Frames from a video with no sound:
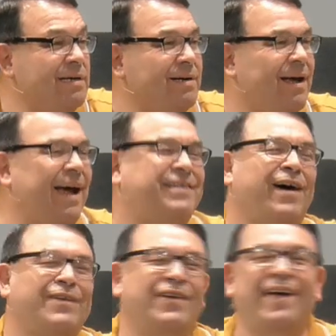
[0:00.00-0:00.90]
I
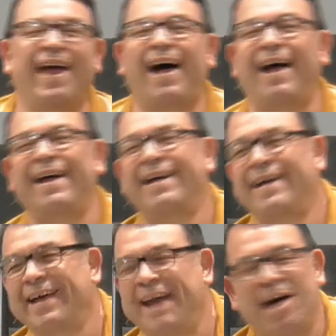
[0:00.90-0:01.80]
talked to a guy
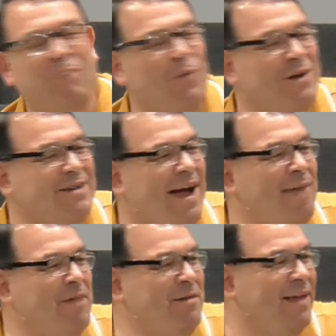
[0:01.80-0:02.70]
in Alma one time.
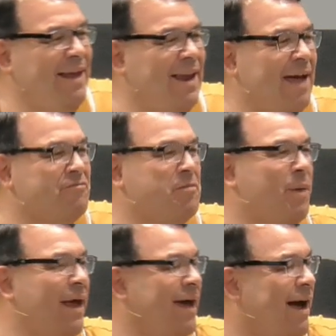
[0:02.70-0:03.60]
He, he loves to
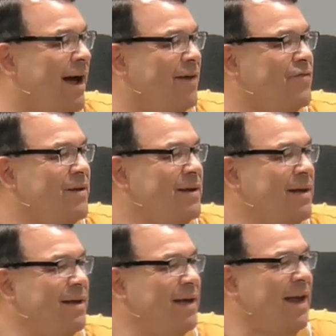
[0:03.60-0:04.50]
play golf.
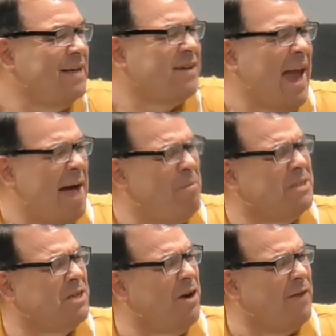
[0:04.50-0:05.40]
And I said, how
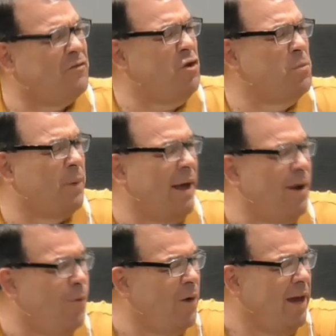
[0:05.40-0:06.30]
much golf do you play a
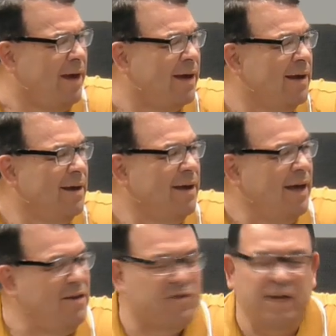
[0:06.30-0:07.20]
week?
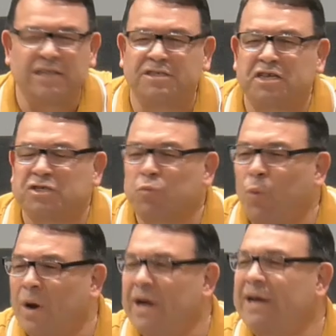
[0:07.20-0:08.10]
He said, just
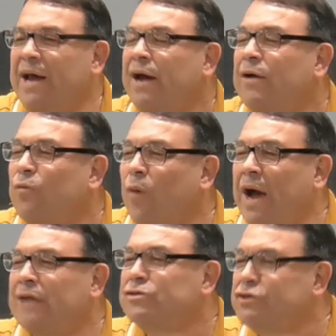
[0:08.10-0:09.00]
one
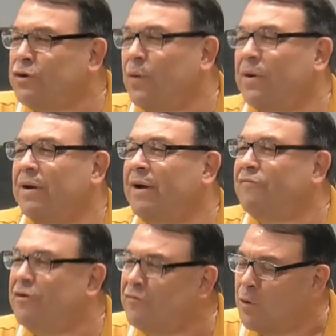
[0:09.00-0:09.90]
round short of
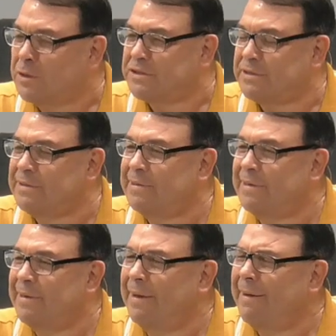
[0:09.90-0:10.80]
divorce.
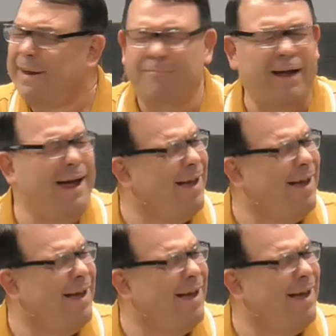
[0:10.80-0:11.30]
I'm like,